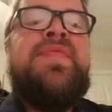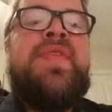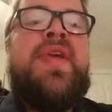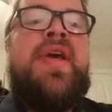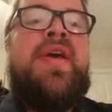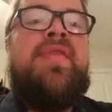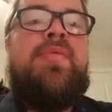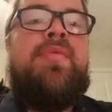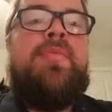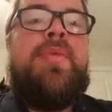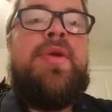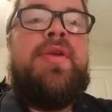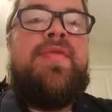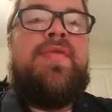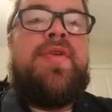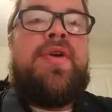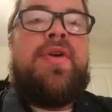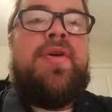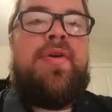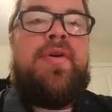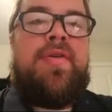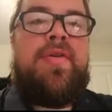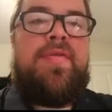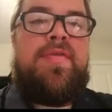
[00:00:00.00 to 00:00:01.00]
have a bit of a
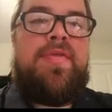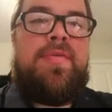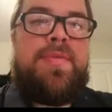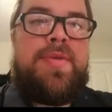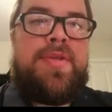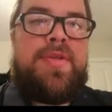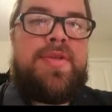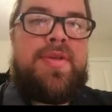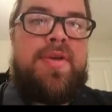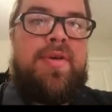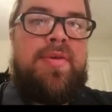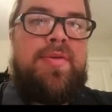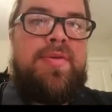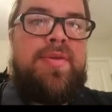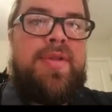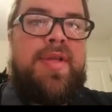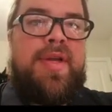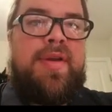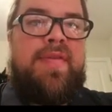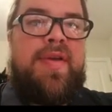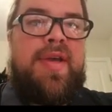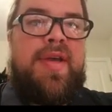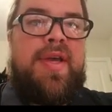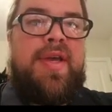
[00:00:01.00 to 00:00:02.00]
cough from this cold
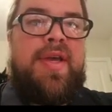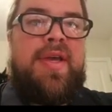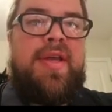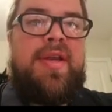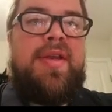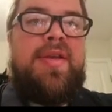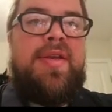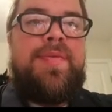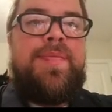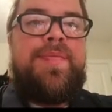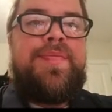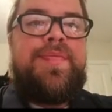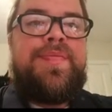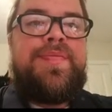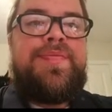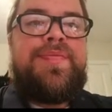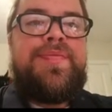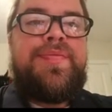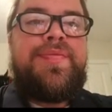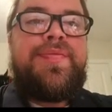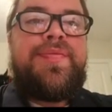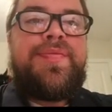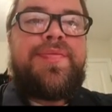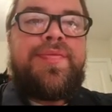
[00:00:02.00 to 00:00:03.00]
that I've had.
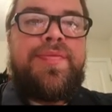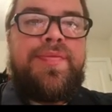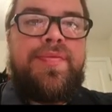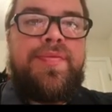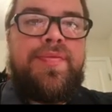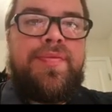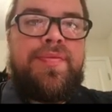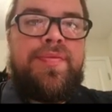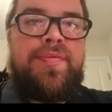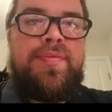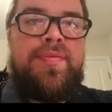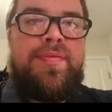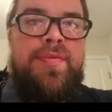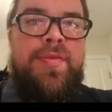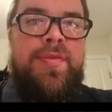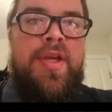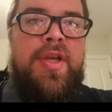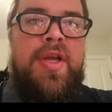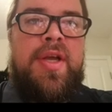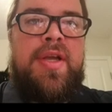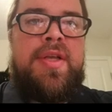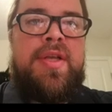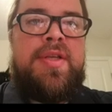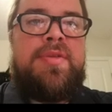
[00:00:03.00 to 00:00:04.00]

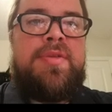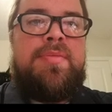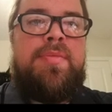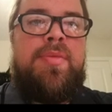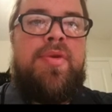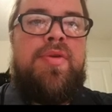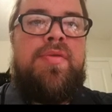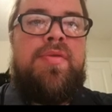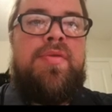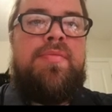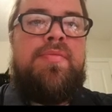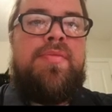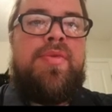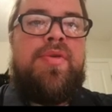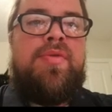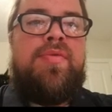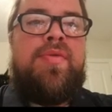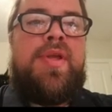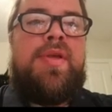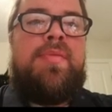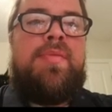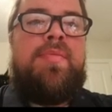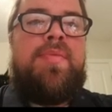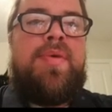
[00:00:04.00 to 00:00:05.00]
Cosmoem,
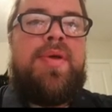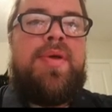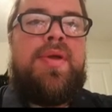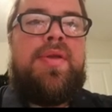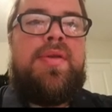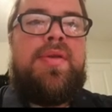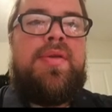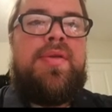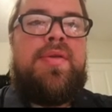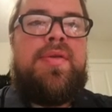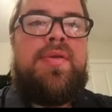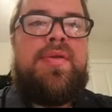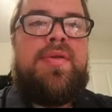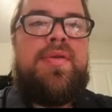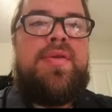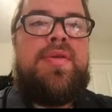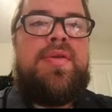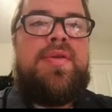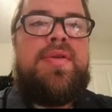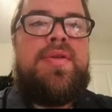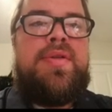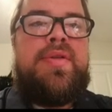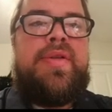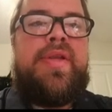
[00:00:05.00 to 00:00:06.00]
Mareep,
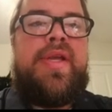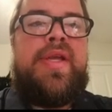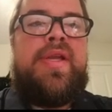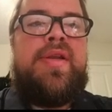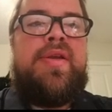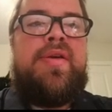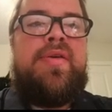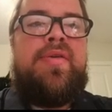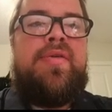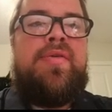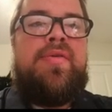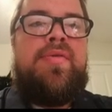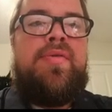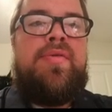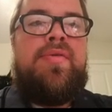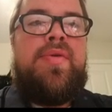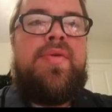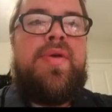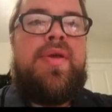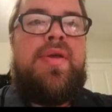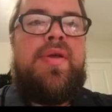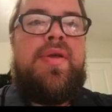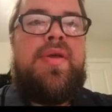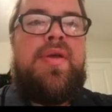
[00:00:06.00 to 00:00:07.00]

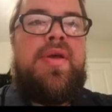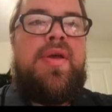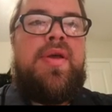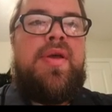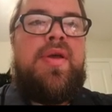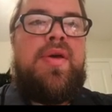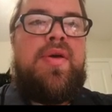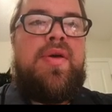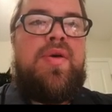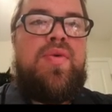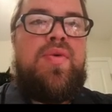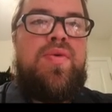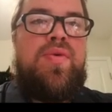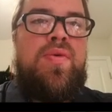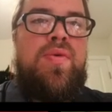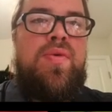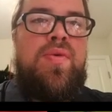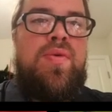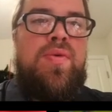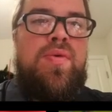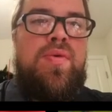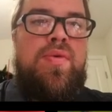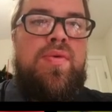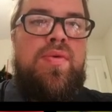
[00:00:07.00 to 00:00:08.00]
Dino.
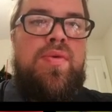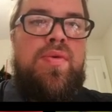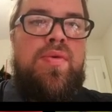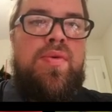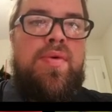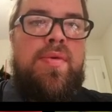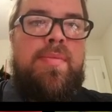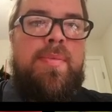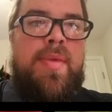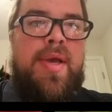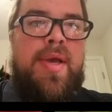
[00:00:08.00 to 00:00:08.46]
Ooh, a